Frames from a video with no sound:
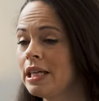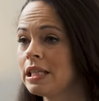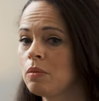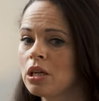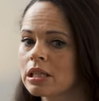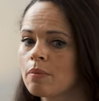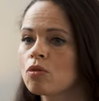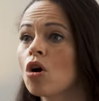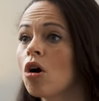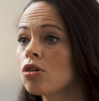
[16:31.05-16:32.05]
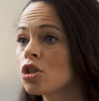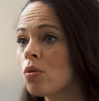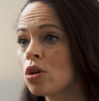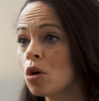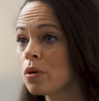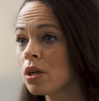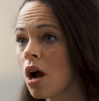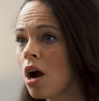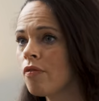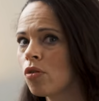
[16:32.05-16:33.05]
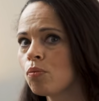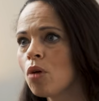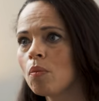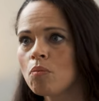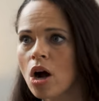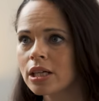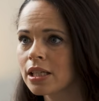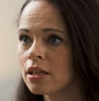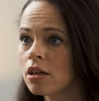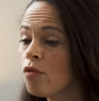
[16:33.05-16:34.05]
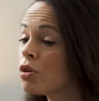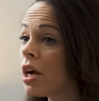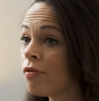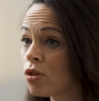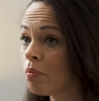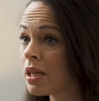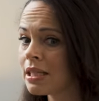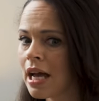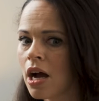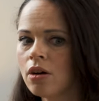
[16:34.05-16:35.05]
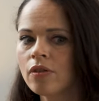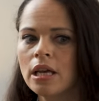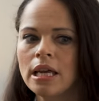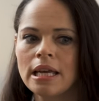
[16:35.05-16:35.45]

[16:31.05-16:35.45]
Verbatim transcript: Is it because I'm not showing up enough or I'm not marketing enough, which I've done myself?